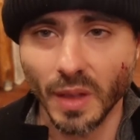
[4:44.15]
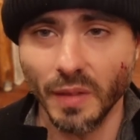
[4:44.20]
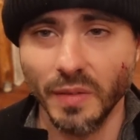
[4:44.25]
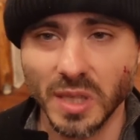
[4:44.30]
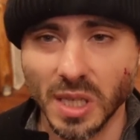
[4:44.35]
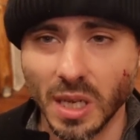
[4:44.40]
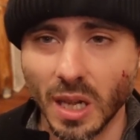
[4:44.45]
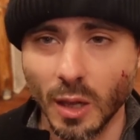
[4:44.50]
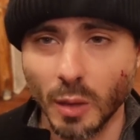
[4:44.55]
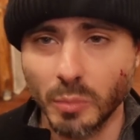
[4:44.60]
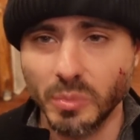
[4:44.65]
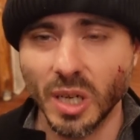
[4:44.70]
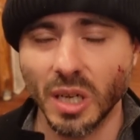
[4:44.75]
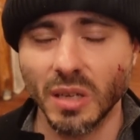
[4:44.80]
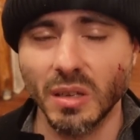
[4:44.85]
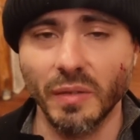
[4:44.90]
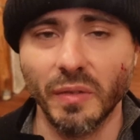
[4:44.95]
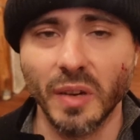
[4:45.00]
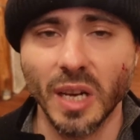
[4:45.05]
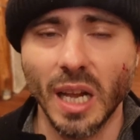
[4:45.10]
Physical
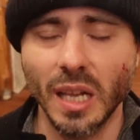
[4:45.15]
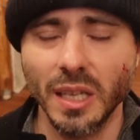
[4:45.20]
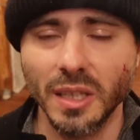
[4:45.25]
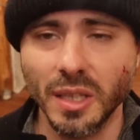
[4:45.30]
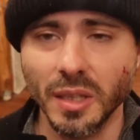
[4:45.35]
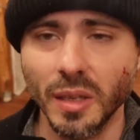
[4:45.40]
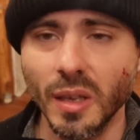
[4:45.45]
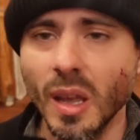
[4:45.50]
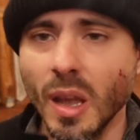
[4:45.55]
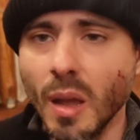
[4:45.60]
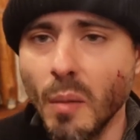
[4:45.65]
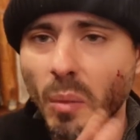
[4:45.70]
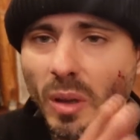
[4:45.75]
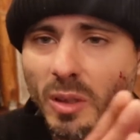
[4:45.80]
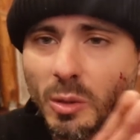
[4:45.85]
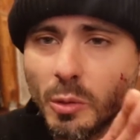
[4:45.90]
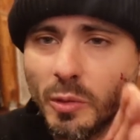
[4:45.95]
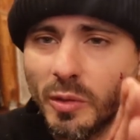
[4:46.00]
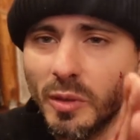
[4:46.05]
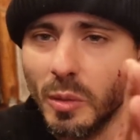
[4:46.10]
objective reality.
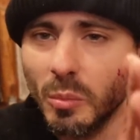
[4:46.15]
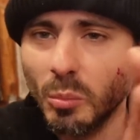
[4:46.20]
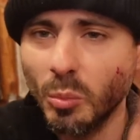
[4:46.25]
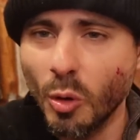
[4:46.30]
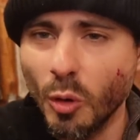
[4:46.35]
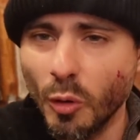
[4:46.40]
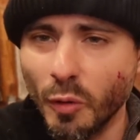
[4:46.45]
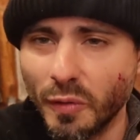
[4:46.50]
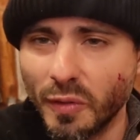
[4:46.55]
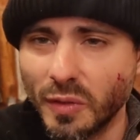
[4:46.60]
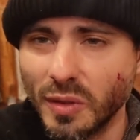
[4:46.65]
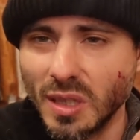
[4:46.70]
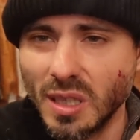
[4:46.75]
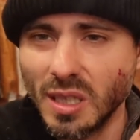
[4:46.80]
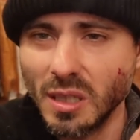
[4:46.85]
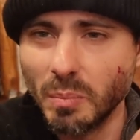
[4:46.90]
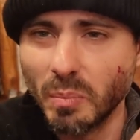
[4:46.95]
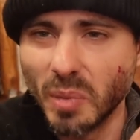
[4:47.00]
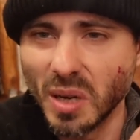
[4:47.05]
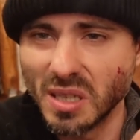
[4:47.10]
But if we move
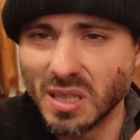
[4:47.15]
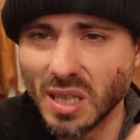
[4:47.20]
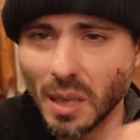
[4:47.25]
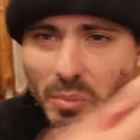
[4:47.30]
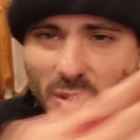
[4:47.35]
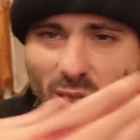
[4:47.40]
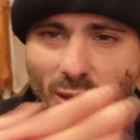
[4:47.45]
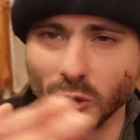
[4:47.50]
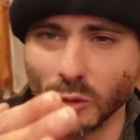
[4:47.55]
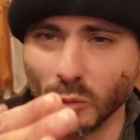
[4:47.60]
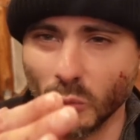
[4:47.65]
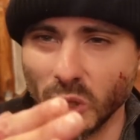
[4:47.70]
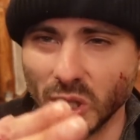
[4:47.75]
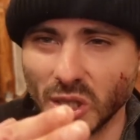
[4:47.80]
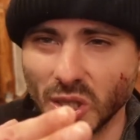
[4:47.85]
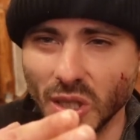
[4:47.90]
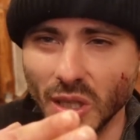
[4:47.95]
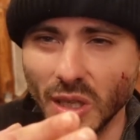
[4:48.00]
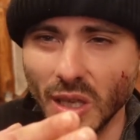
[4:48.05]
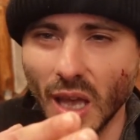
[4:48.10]
the perception
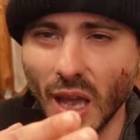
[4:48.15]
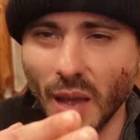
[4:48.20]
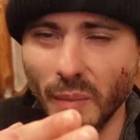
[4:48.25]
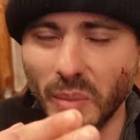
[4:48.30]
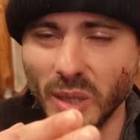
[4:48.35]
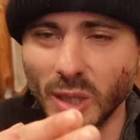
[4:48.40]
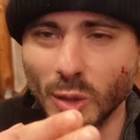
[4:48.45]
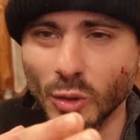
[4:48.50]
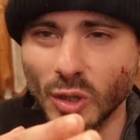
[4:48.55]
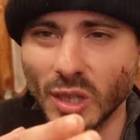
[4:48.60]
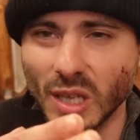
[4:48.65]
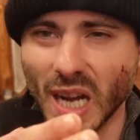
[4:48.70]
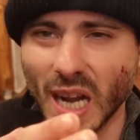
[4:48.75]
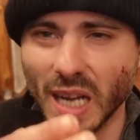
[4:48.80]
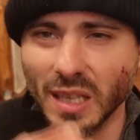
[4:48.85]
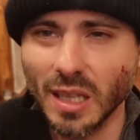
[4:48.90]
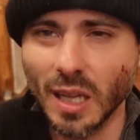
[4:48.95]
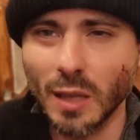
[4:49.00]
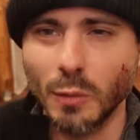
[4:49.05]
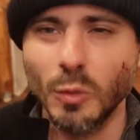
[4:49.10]
switch a bit to the
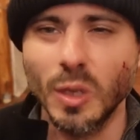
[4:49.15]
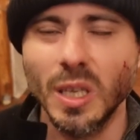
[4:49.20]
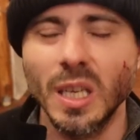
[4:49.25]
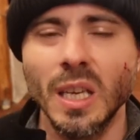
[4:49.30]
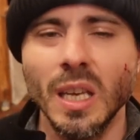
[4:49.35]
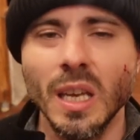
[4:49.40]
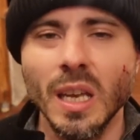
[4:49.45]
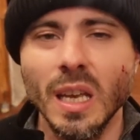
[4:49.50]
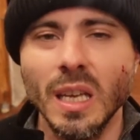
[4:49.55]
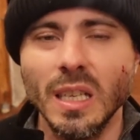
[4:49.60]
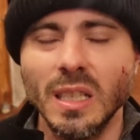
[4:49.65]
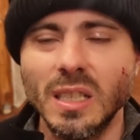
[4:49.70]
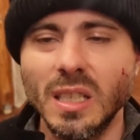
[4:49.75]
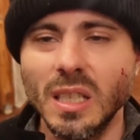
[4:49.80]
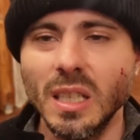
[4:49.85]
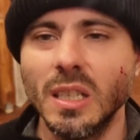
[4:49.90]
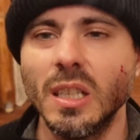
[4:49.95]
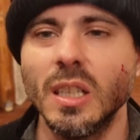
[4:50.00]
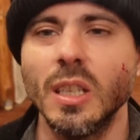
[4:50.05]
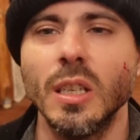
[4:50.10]
right and we
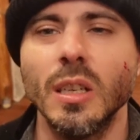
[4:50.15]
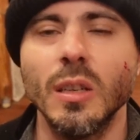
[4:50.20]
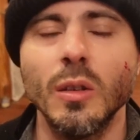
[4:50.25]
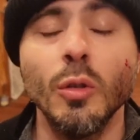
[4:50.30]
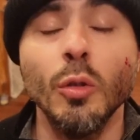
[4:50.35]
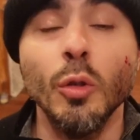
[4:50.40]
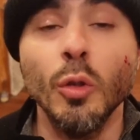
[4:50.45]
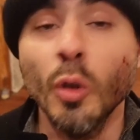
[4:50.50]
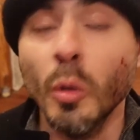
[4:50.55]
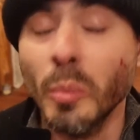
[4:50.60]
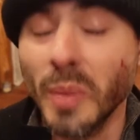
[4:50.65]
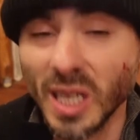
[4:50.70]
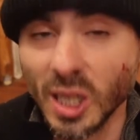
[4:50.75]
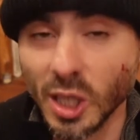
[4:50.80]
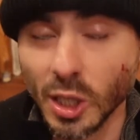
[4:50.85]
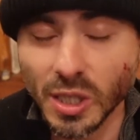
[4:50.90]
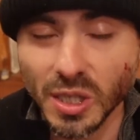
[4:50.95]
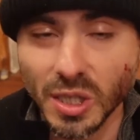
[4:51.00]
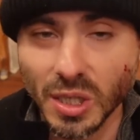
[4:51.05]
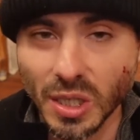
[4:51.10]
see the
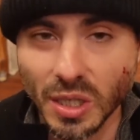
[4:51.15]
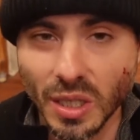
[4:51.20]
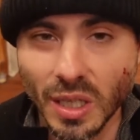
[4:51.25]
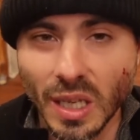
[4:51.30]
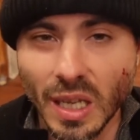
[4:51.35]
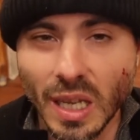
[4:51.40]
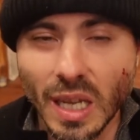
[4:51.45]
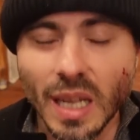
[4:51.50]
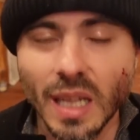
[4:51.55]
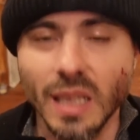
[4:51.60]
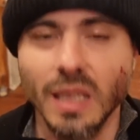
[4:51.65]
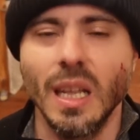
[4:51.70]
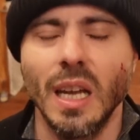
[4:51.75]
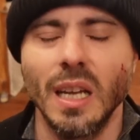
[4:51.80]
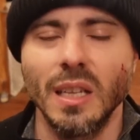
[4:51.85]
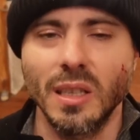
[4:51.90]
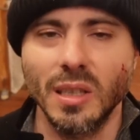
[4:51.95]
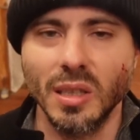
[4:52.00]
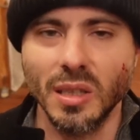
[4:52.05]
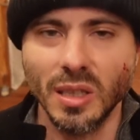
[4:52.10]
numinous,
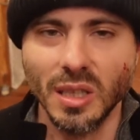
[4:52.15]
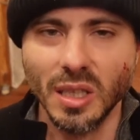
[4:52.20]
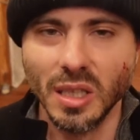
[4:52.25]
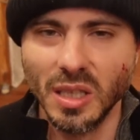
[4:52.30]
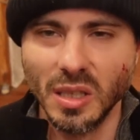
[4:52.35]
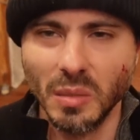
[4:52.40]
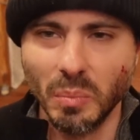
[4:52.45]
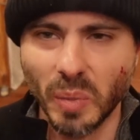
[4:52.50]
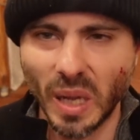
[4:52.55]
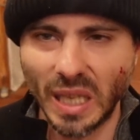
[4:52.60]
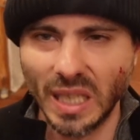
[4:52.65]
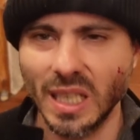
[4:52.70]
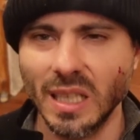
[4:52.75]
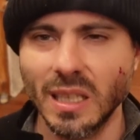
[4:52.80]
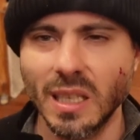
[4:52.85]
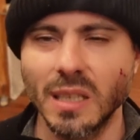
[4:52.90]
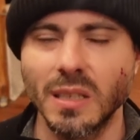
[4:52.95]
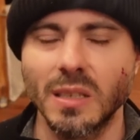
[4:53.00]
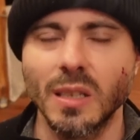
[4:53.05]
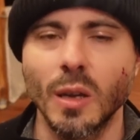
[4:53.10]
that the
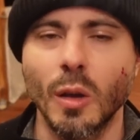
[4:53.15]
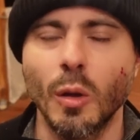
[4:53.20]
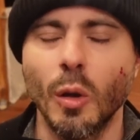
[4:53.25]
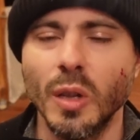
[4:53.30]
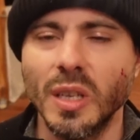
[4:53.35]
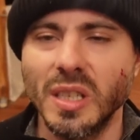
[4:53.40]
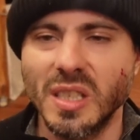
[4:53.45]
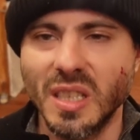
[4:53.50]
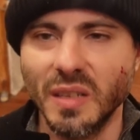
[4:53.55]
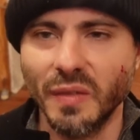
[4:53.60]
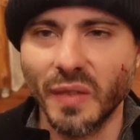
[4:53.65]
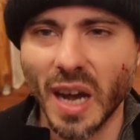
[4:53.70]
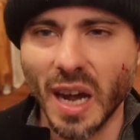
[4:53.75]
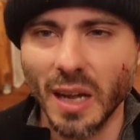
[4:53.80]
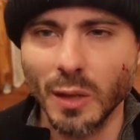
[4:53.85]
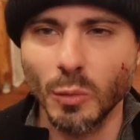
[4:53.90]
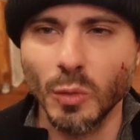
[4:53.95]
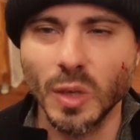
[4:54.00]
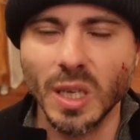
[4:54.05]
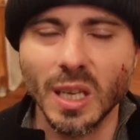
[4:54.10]
panentheistic whole is
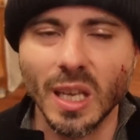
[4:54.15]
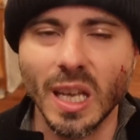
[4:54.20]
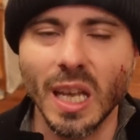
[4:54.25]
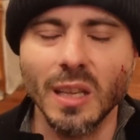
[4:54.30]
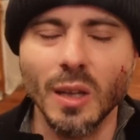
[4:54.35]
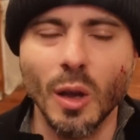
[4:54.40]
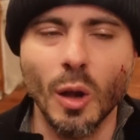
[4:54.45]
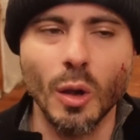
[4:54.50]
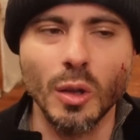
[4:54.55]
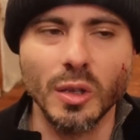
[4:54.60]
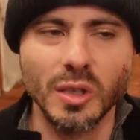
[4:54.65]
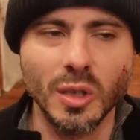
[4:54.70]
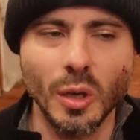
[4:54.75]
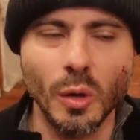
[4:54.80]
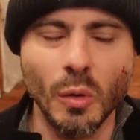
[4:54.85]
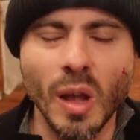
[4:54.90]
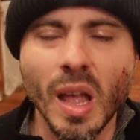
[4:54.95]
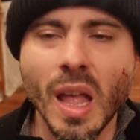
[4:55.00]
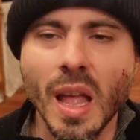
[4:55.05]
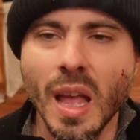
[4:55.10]
divine, we can
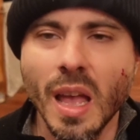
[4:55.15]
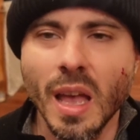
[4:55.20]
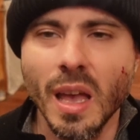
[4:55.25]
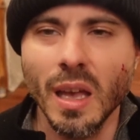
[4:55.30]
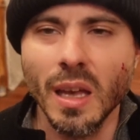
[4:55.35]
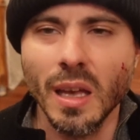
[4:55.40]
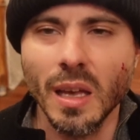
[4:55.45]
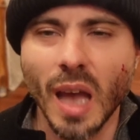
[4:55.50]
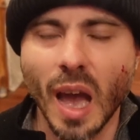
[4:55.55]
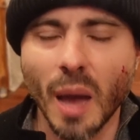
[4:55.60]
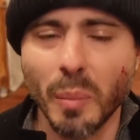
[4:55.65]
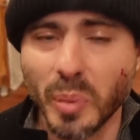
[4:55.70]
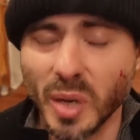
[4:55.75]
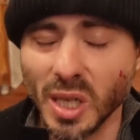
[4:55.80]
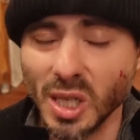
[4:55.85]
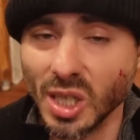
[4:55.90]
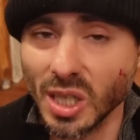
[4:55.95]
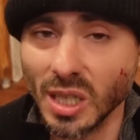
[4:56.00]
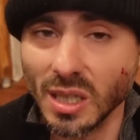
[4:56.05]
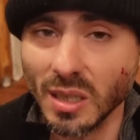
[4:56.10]
also
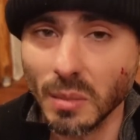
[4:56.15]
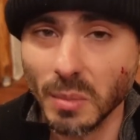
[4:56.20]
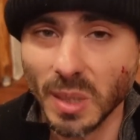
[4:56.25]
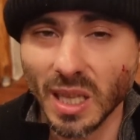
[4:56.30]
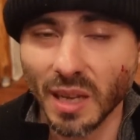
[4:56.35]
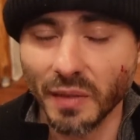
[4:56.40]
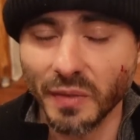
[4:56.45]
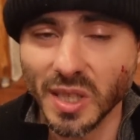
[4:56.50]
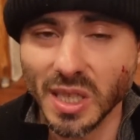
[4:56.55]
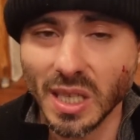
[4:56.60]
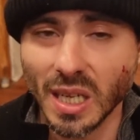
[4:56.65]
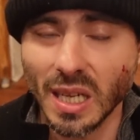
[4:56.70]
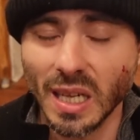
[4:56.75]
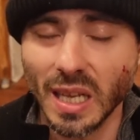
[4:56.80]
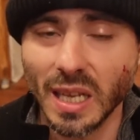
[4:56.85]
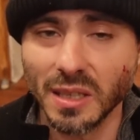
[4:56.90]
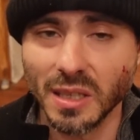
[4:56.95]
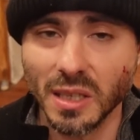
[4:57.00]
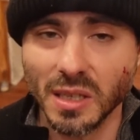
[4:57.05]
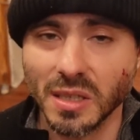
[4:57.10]
appreciate the metaphysical
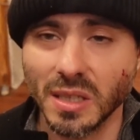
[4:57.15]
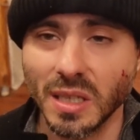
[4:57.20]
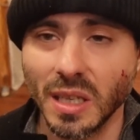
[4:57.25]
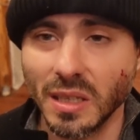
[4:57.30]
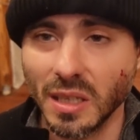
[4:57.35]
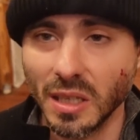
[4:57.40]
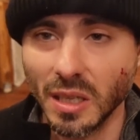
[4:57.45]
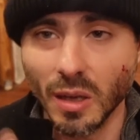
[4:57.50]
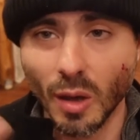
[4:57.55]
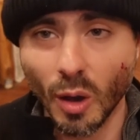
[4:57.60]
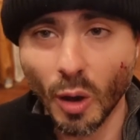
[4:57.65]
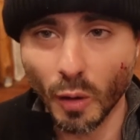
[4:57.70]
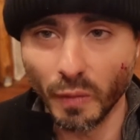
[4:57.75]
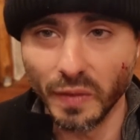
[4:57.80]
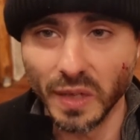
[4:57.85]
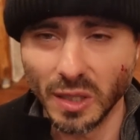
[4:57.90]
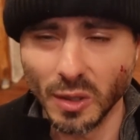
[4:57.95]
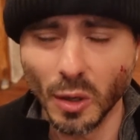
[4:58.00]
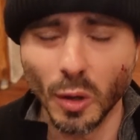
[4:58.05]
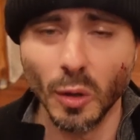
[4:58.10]
understanding
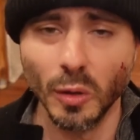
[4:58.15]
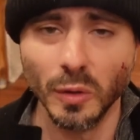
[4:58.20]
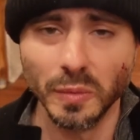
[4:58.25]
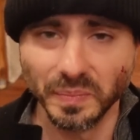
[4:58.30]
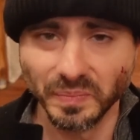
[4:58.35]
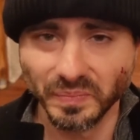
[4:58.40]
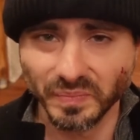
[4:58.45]
of it all.